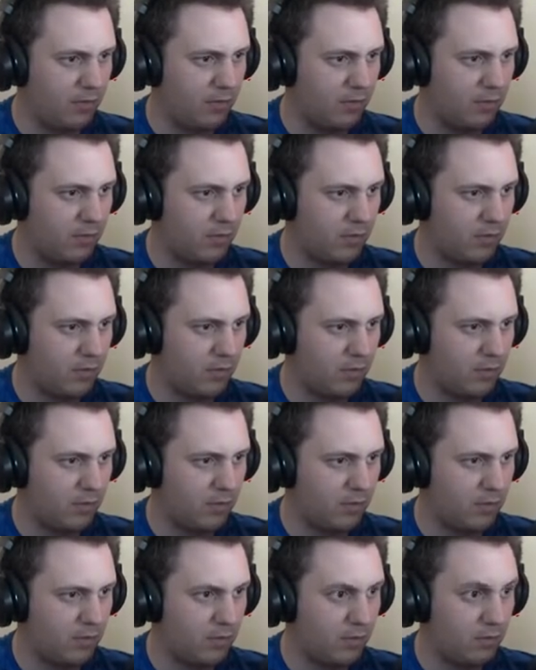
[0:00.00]

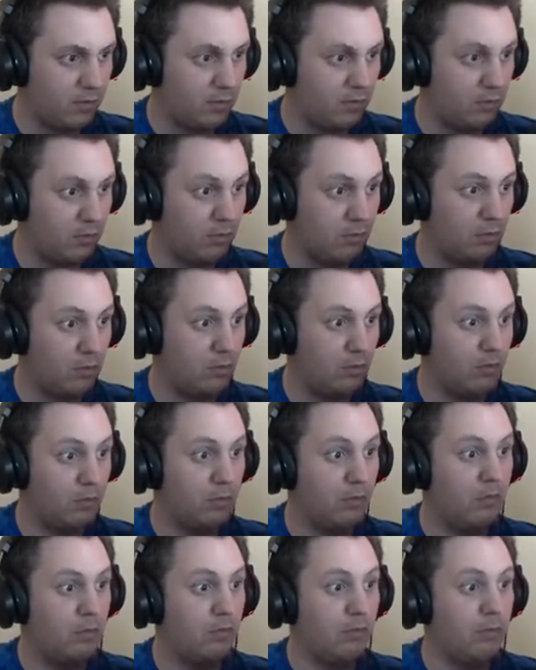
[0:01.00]

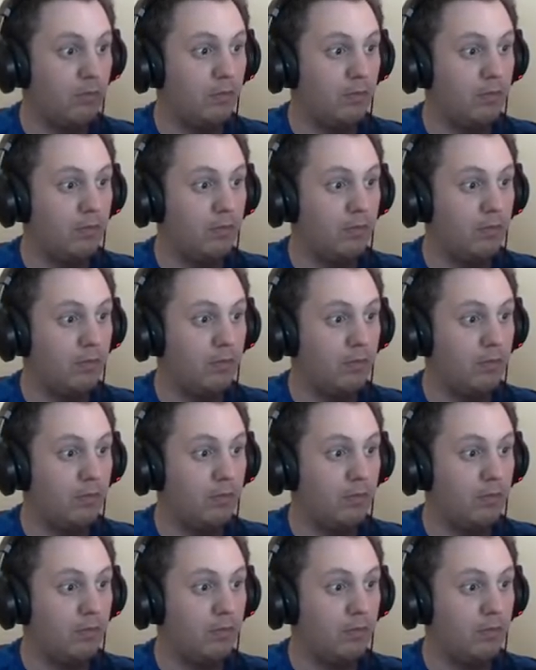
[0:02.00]
[no speech]